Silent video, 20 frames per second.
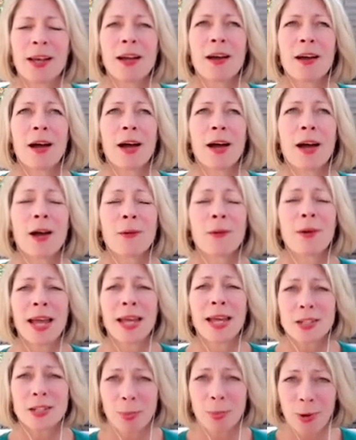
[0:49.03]
uh,
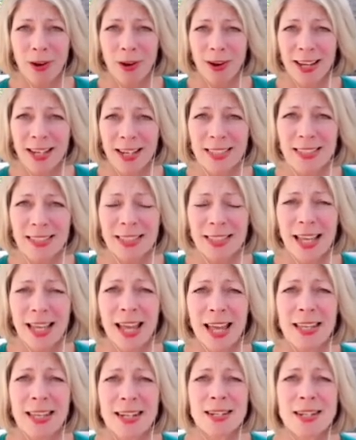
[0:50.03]
enterprise
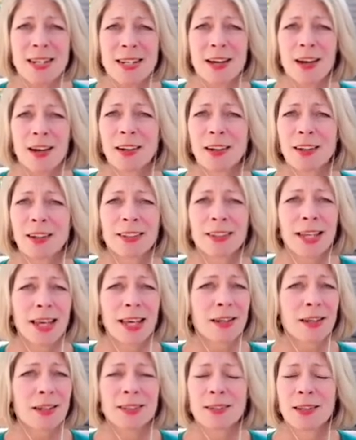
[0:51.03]
and uh,
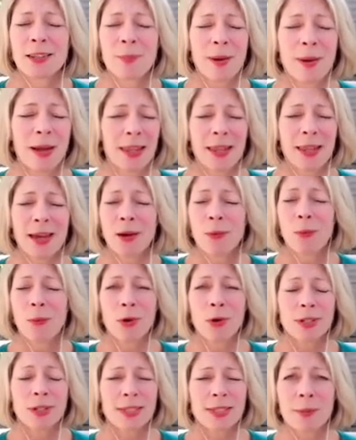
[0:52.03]
tell us about that and
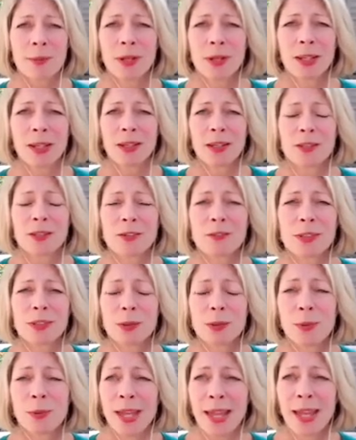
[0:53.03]
what's happening because obviously
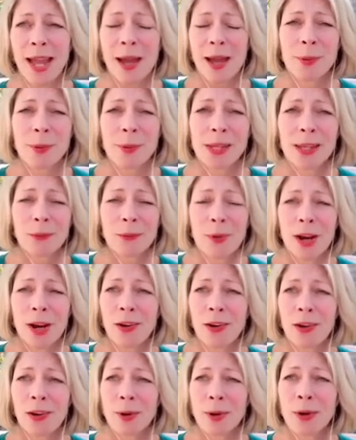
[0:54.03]
we're happy where,
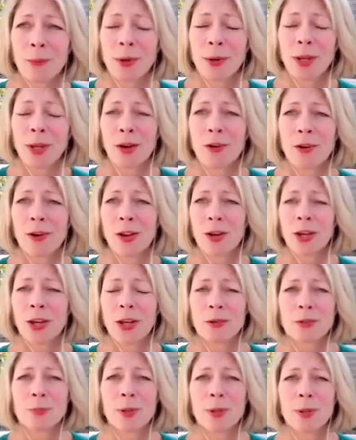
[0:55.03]
where we are in our
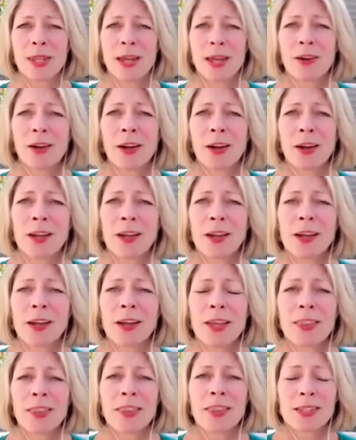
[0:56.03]
homes, but there are
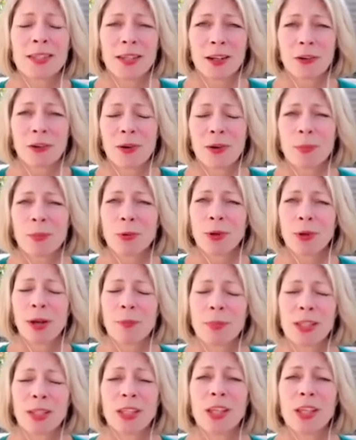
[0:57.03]
this incredible
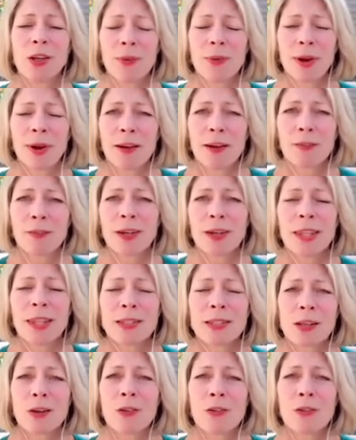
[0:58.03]
company that you have, and there's
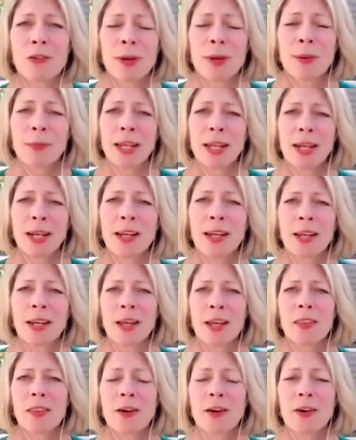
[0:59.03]
a lot of women
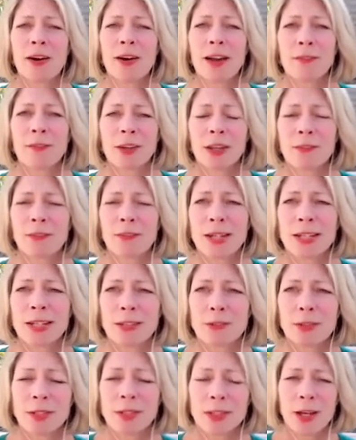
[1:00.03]
that are having a very
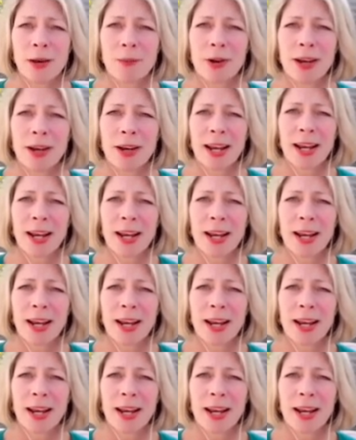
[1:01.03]
different time right